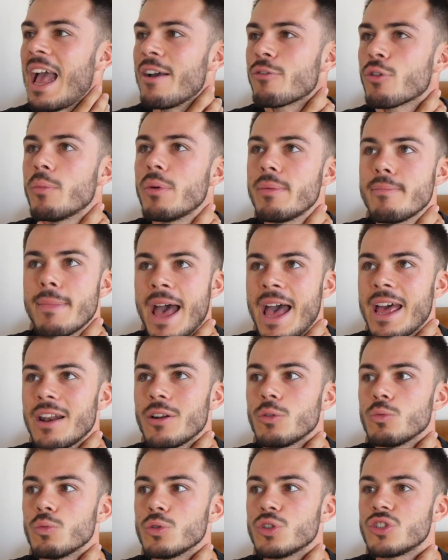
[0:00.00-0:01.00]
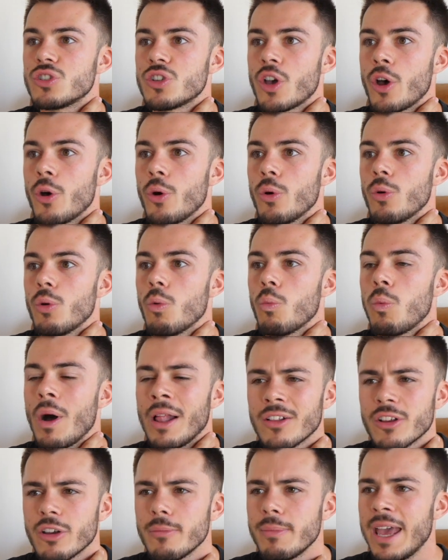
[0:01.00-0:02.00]
Everyone we met was so
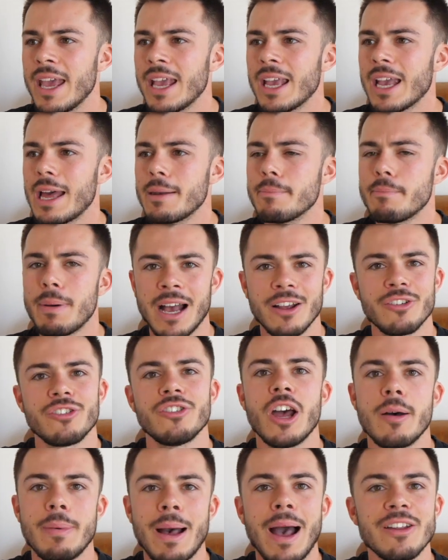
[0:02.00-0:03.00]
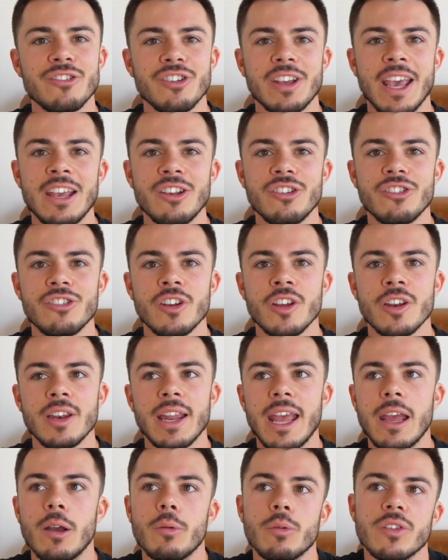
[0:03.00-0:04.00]
welcoming and passionate about education.
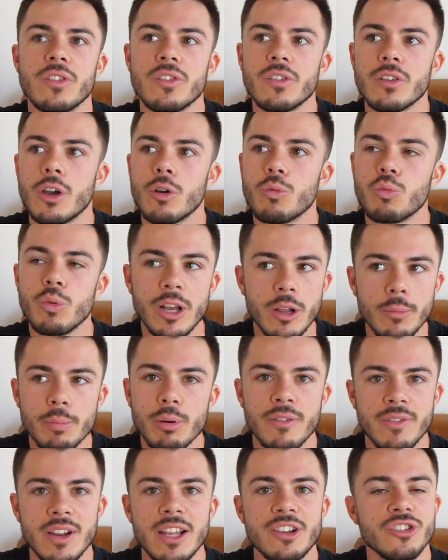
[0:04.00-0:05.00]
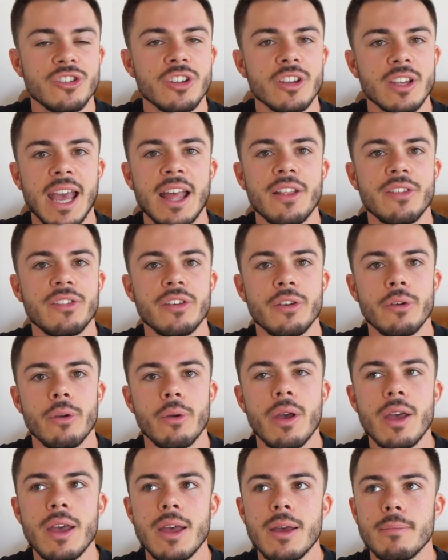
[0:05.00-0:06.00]
It was a real privilege to get
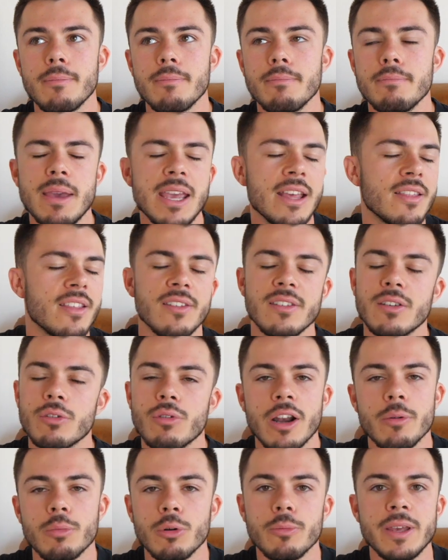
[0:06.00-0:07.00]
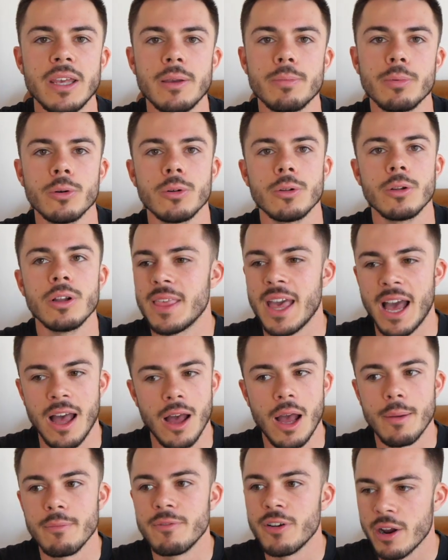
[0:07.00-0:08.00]
to meet these incredible people. Yeah,
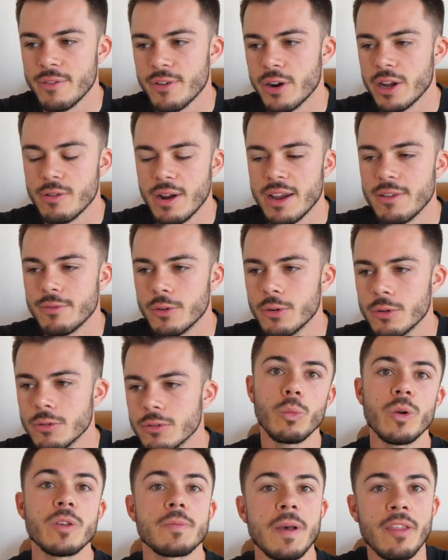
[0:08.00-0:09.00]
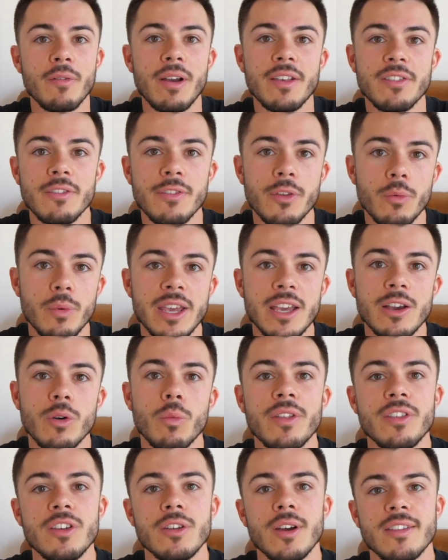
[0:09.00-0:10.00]
I'm very, very grateful. We spent the rest of the week
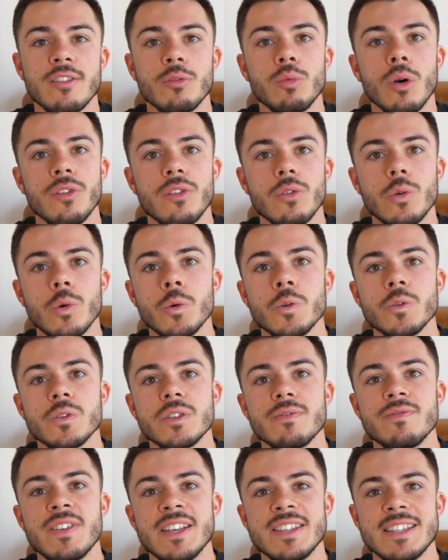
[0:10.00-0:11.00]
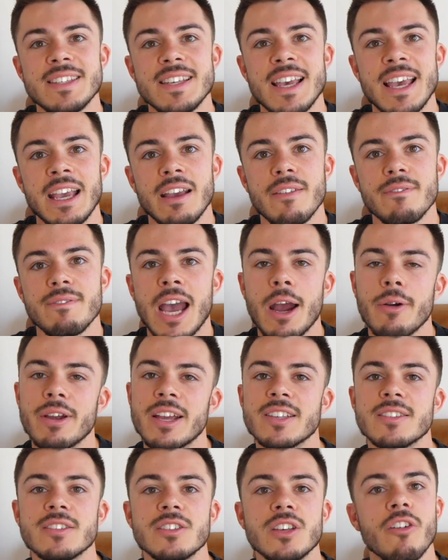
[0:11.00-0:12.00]
with United World Schools visiting
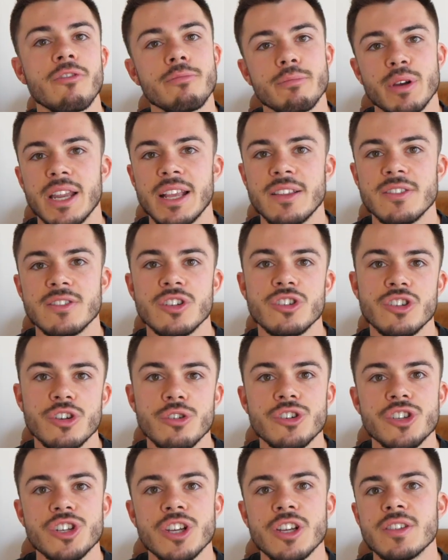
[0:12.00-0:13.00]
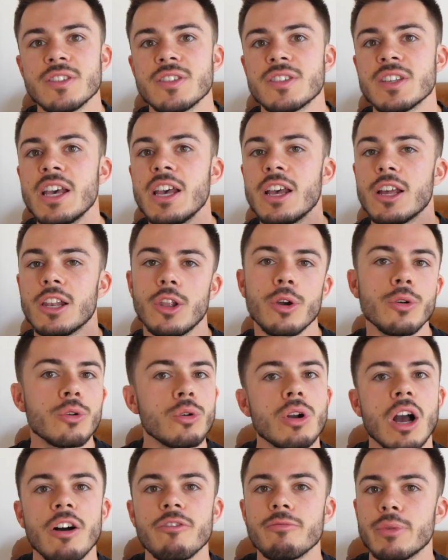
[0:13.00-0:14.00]
various government institutions,
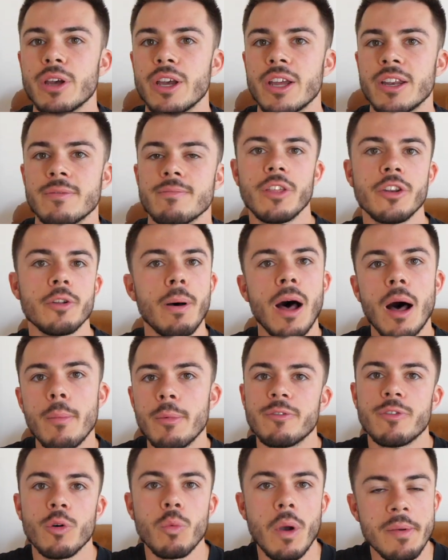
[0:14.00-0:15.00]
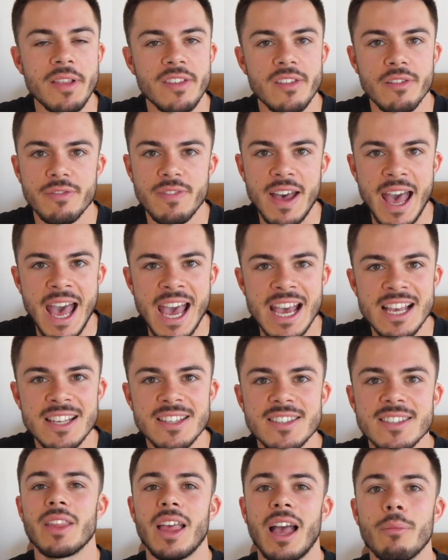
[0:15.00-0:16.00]
local government, the Department for Women's
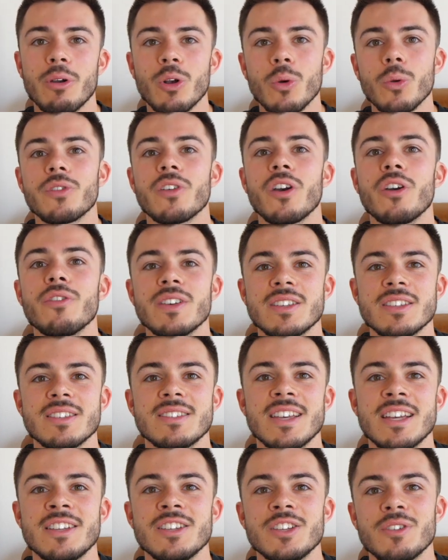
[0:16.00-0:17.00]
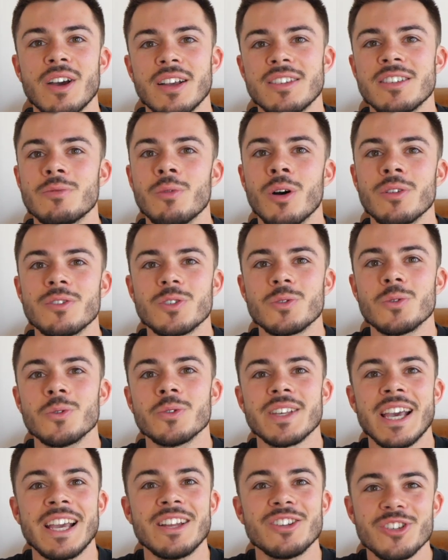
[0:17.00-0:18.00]
Affairs, and we also visited United World
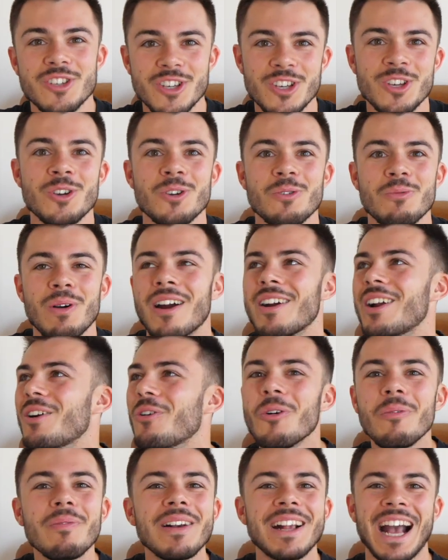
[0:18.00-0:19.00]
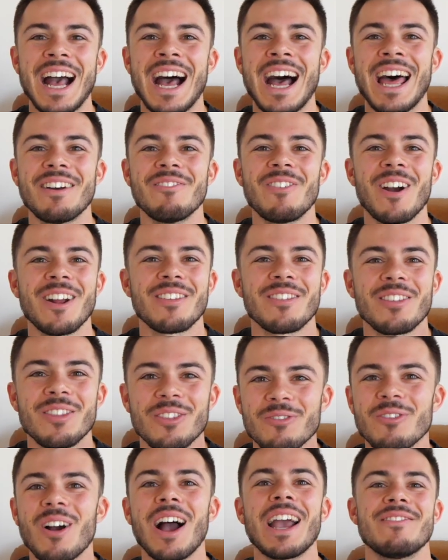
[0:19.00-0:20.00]
Schools HQ, where it all began and where it's
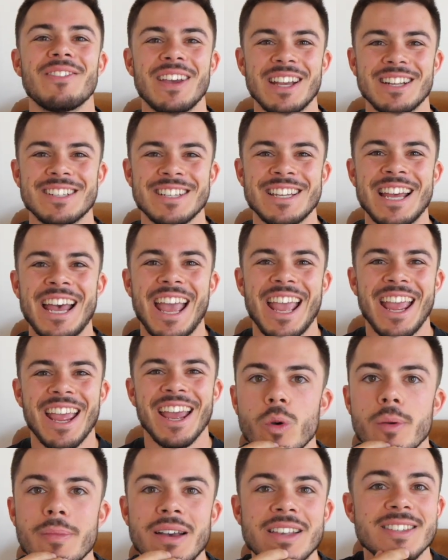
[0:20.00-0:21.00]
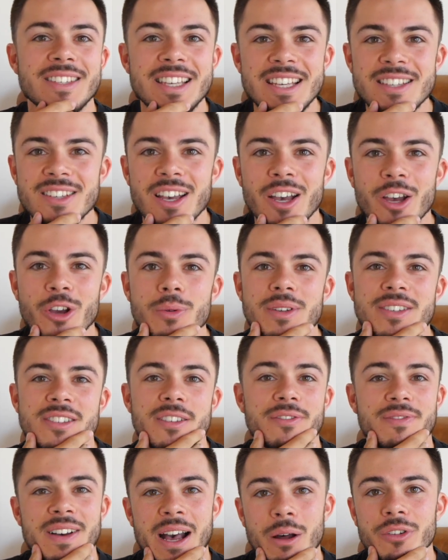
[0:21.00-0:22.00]
thriving today. We met Sita, who is the
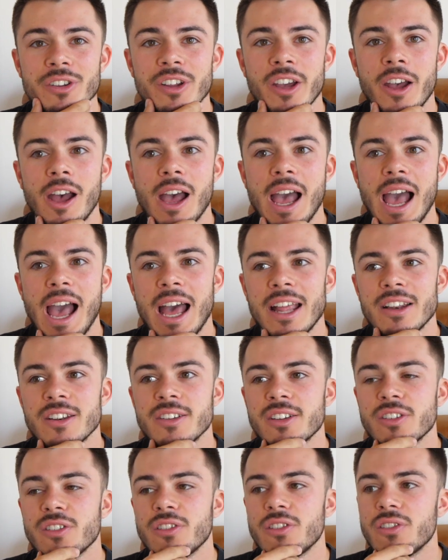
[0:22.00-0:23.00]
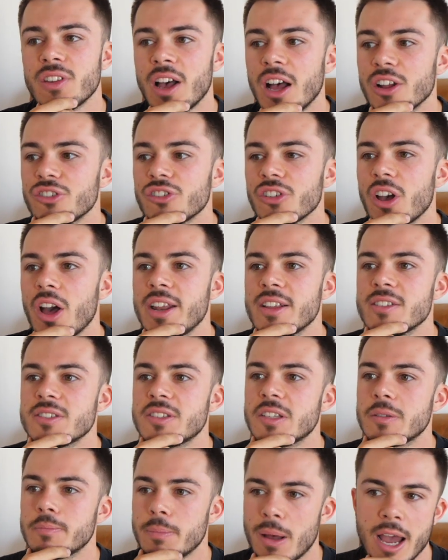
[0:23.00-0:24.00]
founder and such an
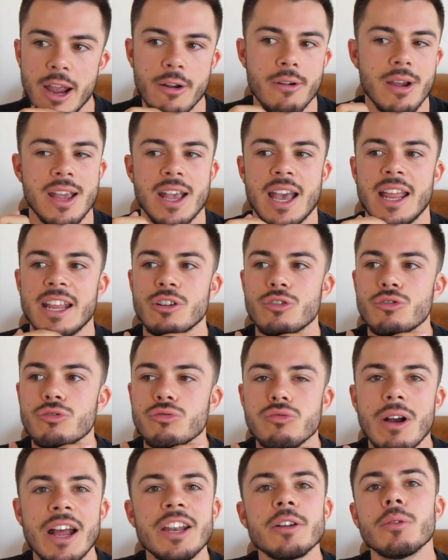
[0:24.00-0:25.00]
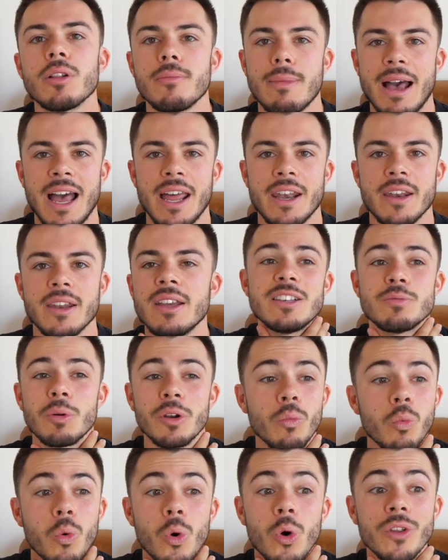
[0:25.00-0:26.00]
inspiring and incredible man. He's won
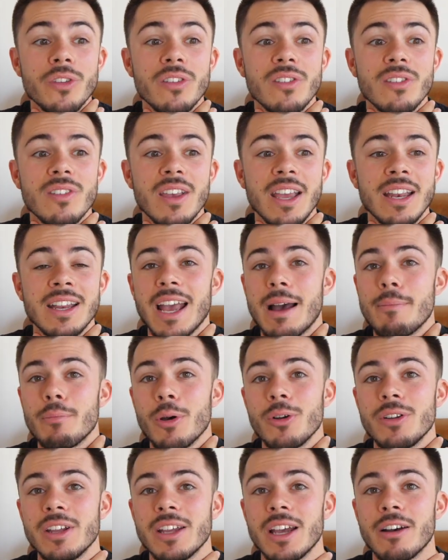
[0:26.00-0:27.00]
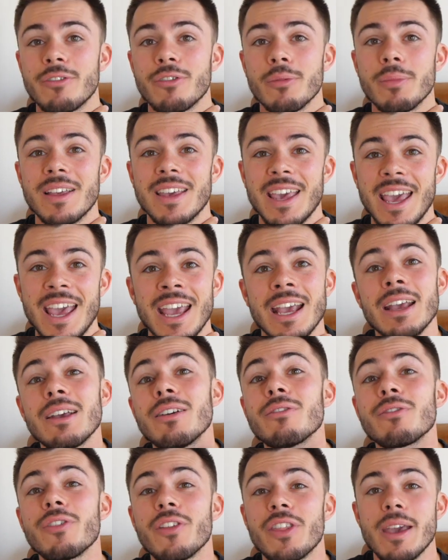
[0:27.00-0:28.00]
awards in Cambodia from the
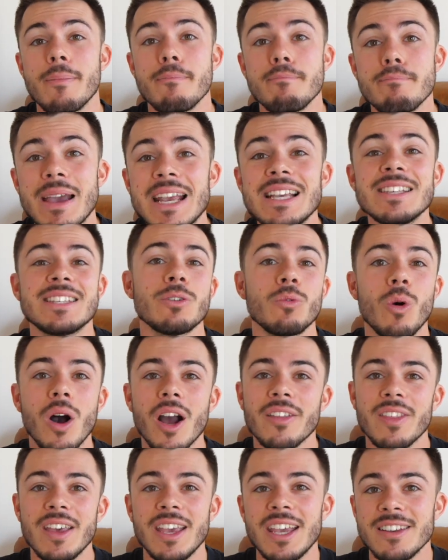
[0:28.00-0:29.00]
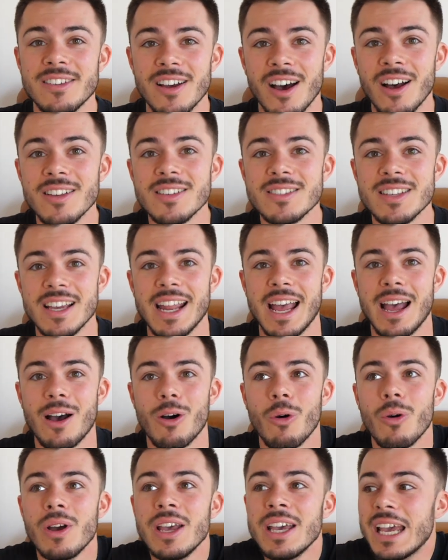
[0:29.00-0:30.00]
King for the amazing work that he does and
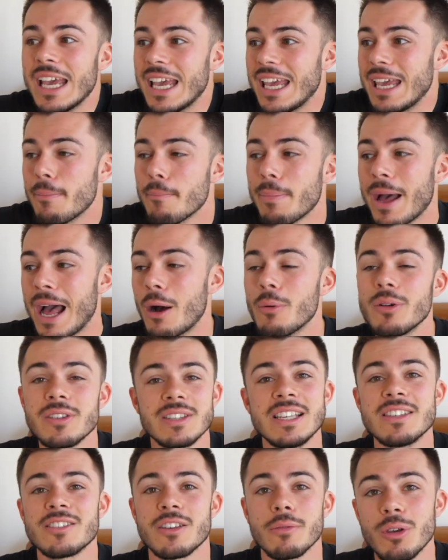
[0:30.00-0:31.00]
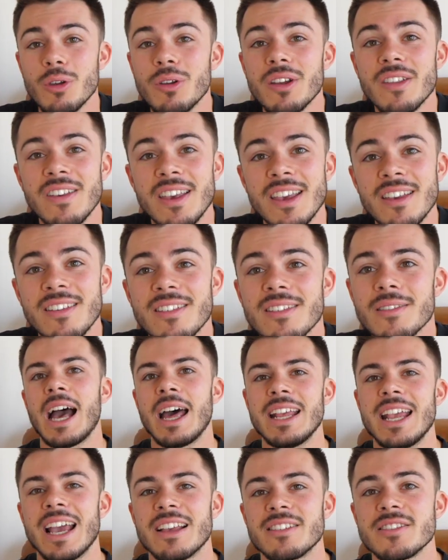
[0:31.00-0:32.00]
how he empowers these communities.
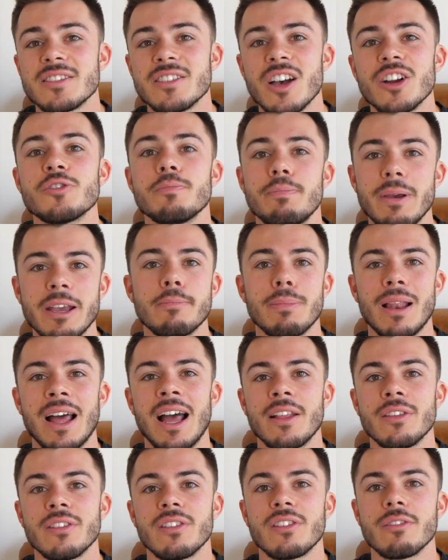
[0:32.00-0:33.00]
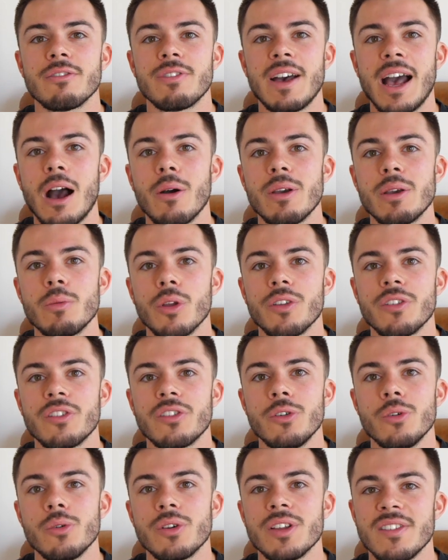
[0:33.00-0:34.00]
And he has such big plans for how he wants
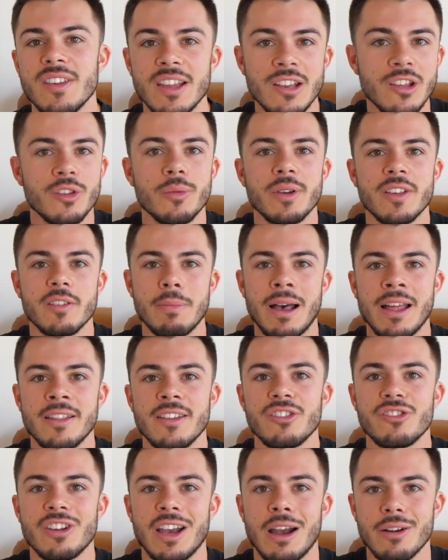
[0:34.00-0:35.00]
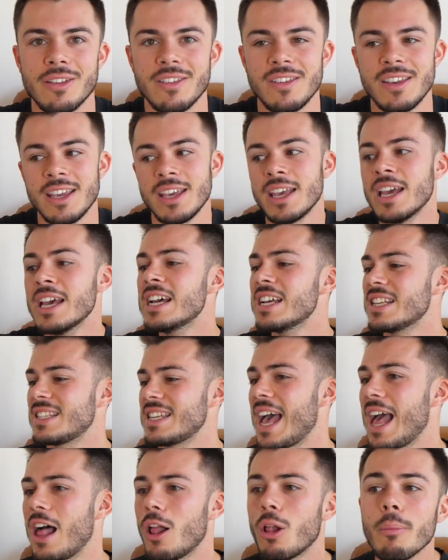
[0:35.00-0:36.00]
to continue to expand this charity to
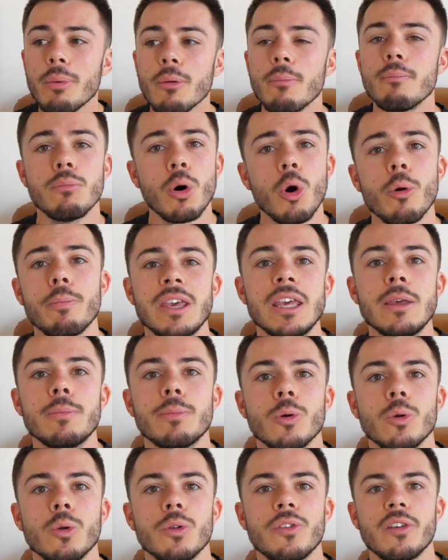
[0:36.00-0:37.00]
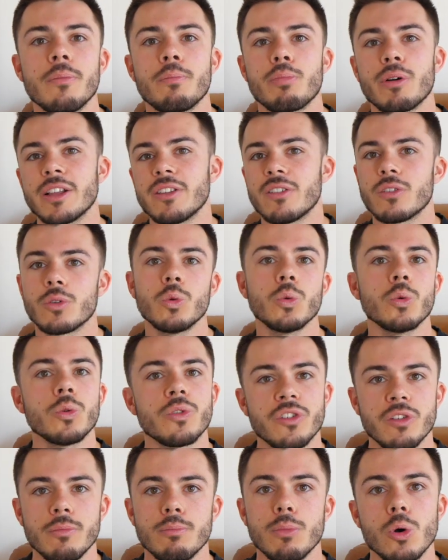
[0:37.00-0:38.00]
help more people, to bring
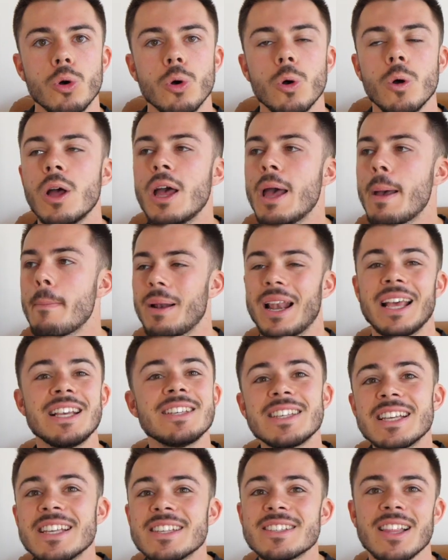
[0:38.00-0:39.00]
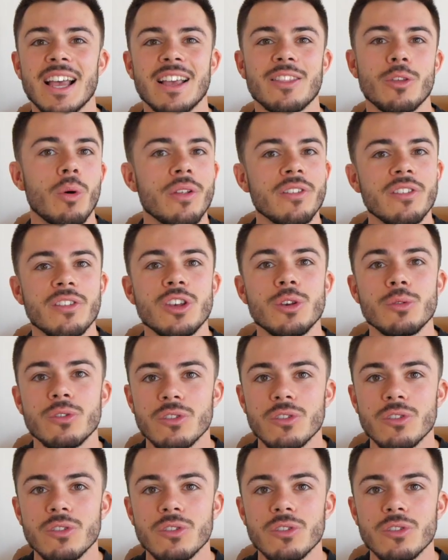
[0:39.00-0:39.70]
schools to more places like the ones that you